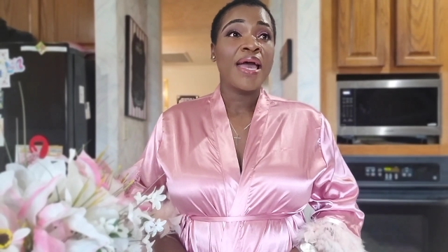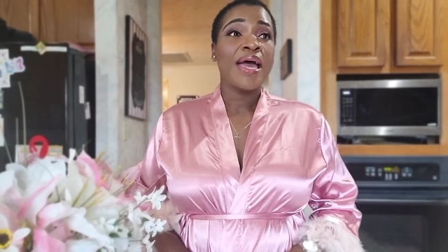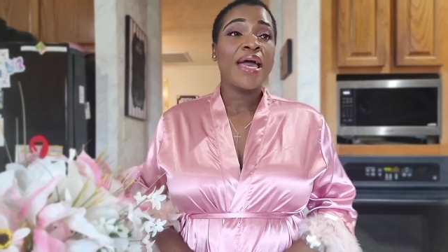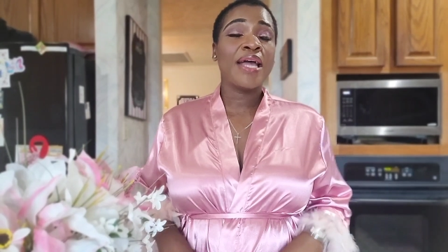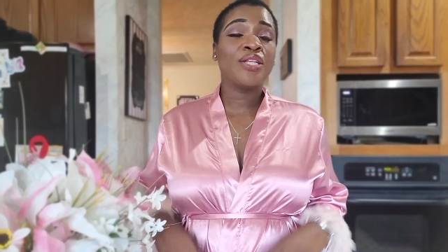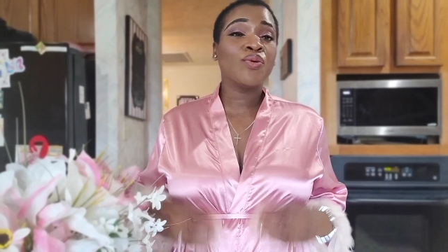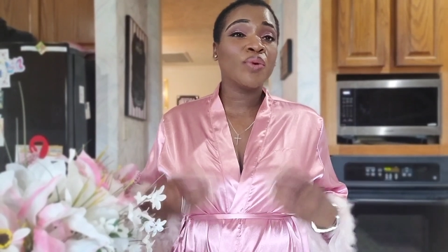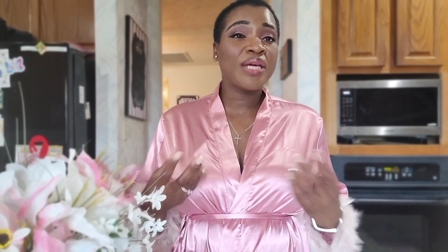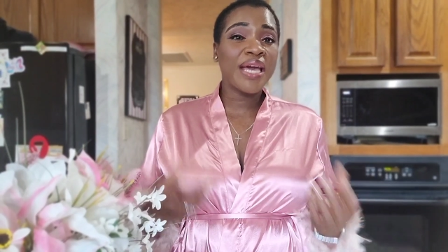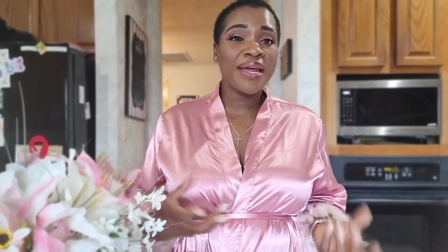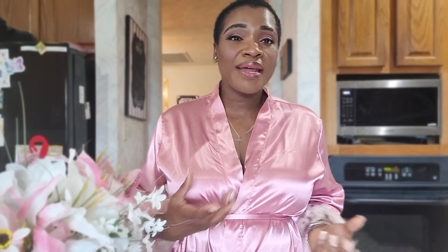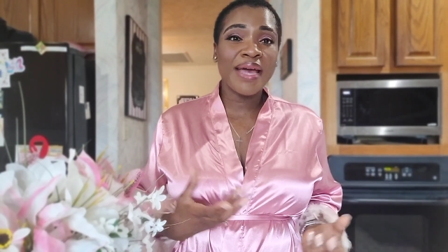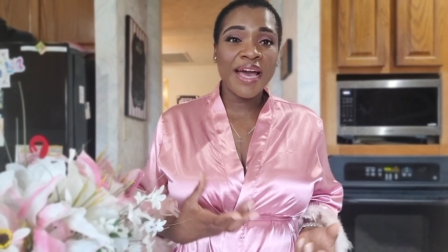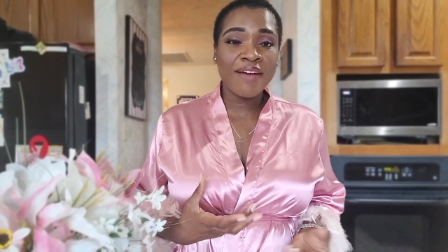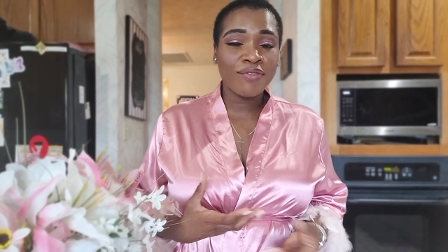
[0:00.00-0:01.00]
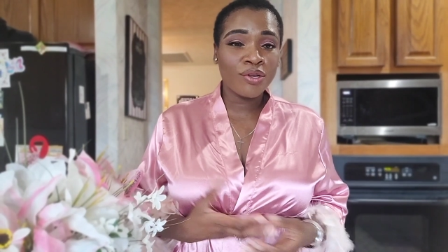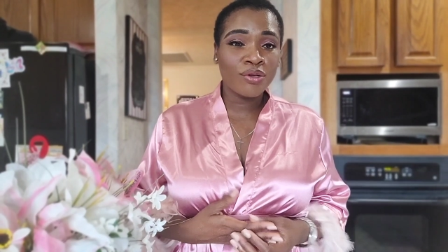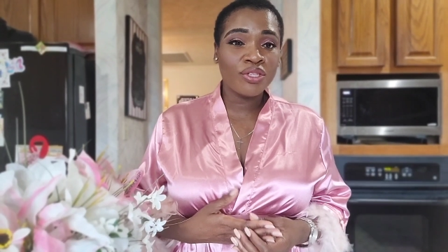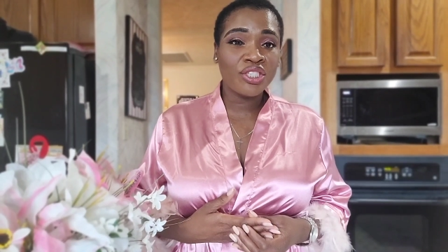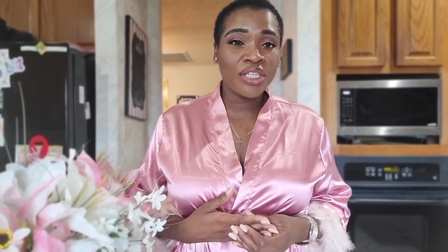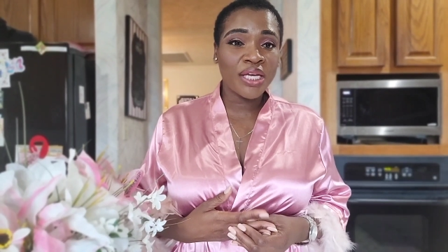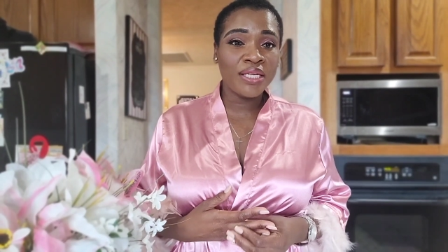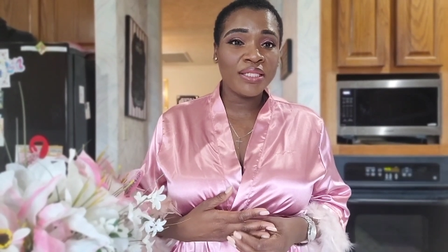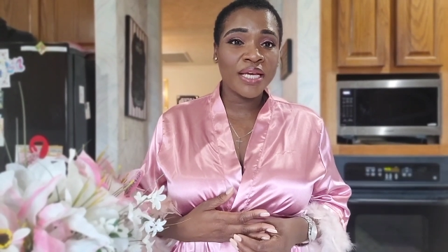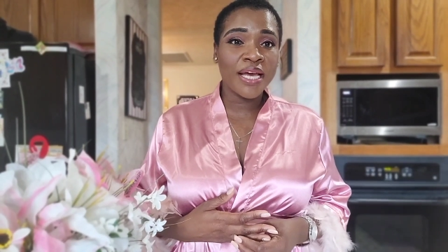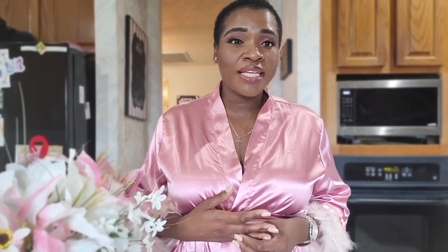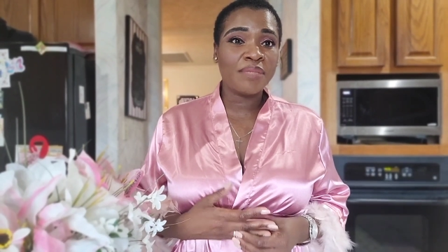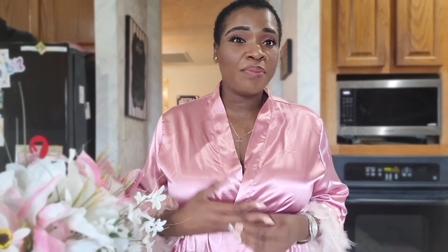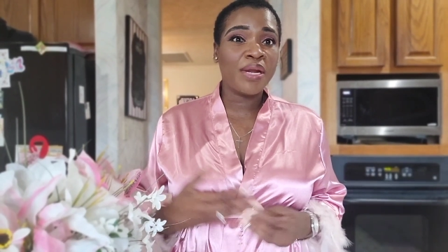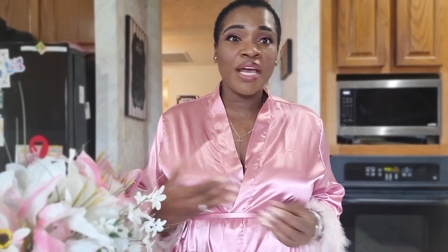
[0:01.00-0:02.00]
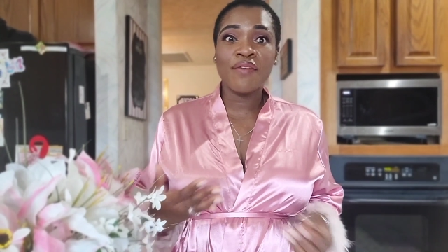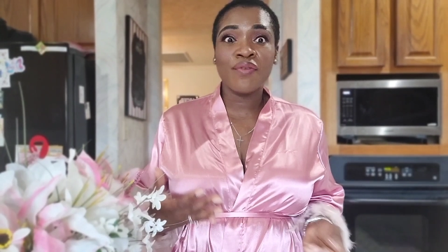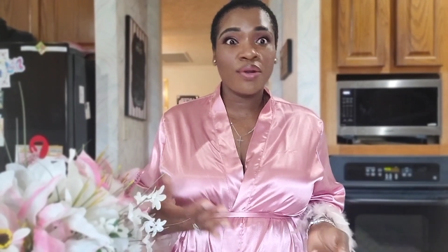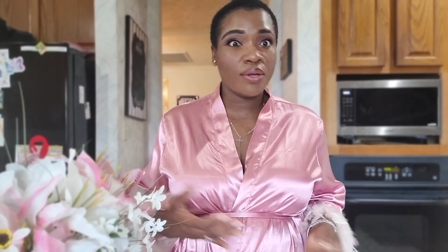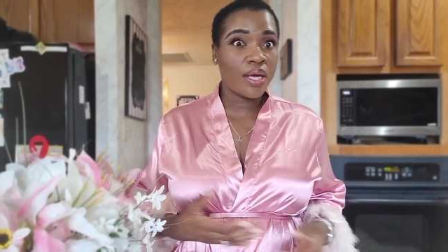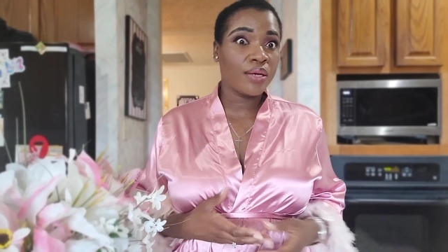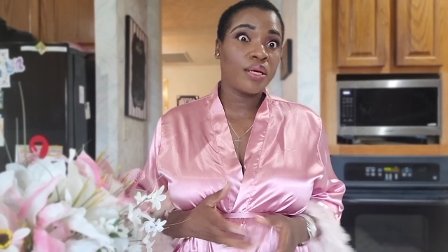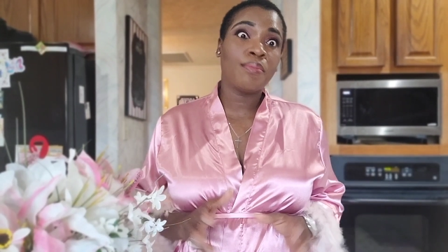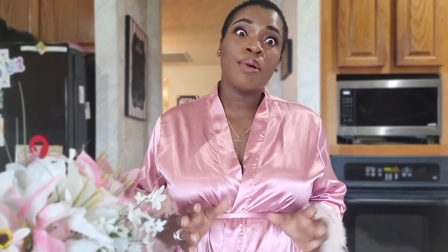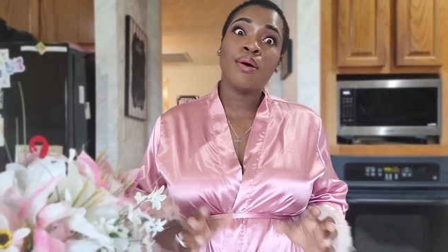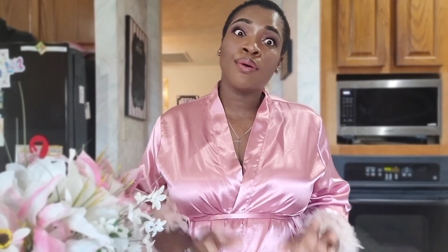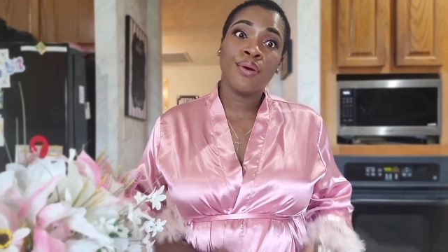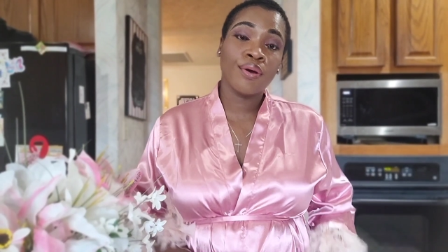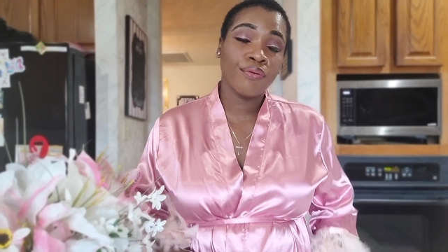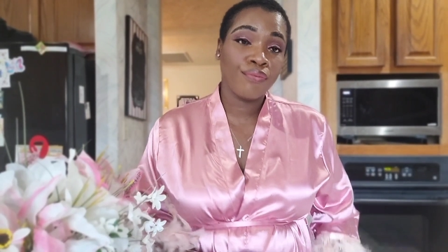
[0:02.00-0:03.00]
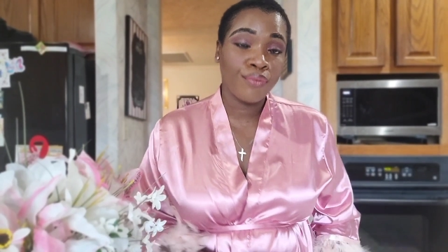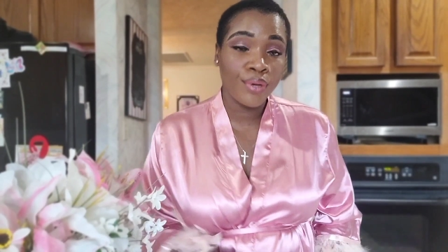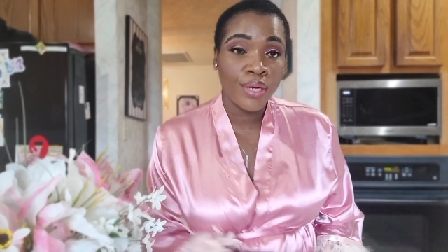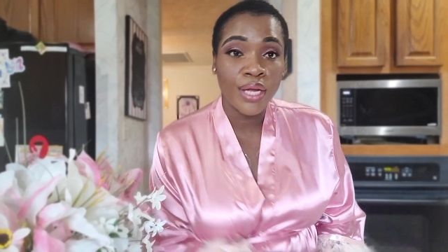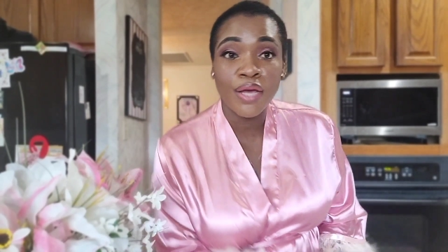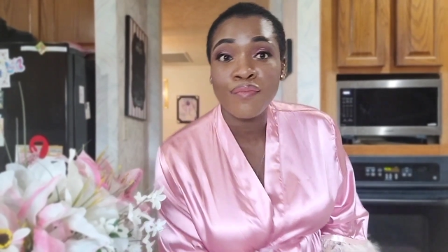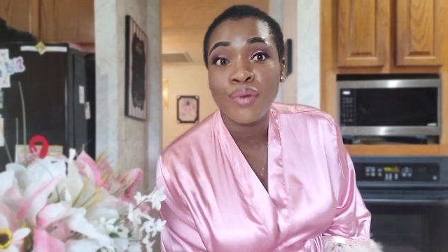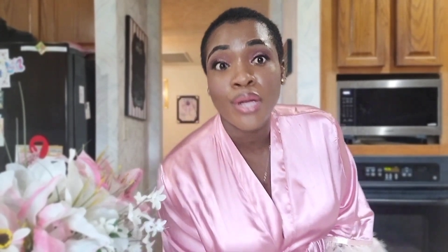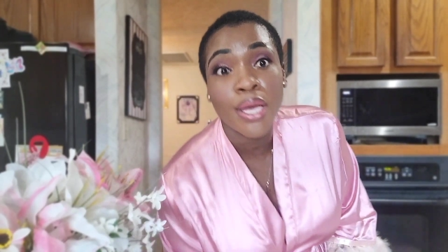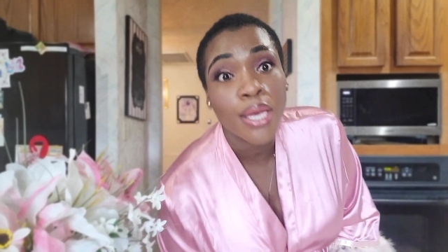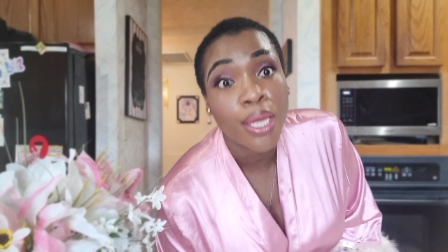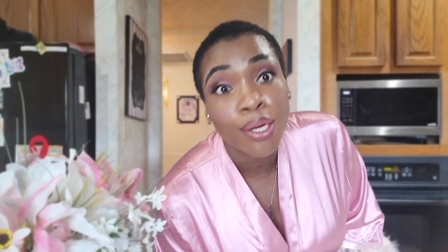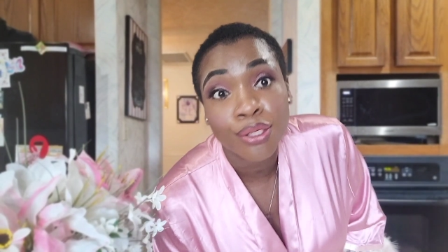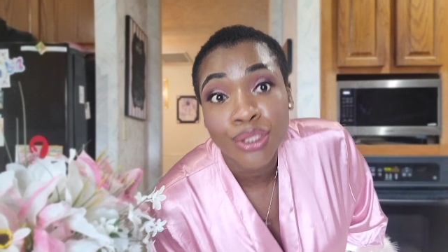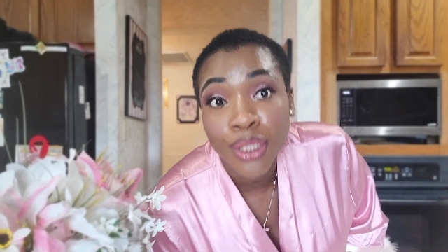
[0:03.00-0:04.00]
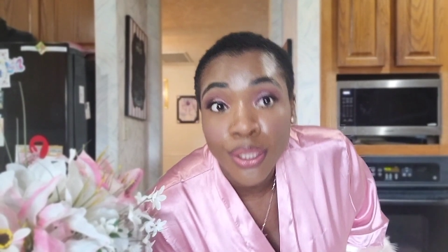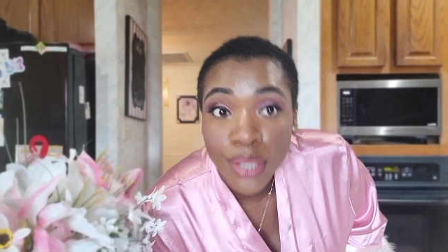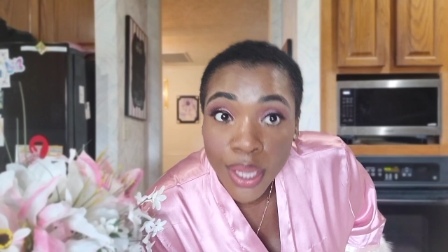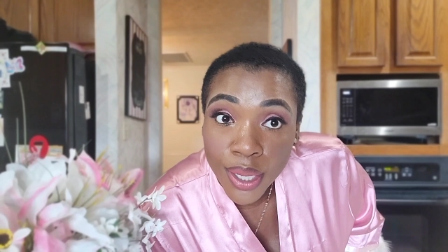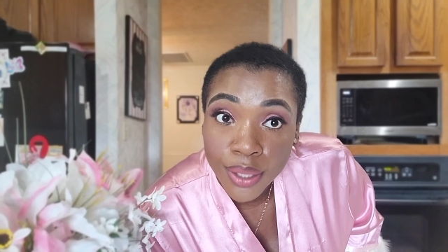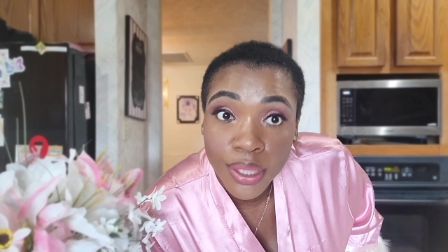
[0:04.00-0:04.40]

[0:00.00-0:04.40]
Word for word: It's okay to have little cheat days, but every, come on girlfriend, every day ain't a cheat day.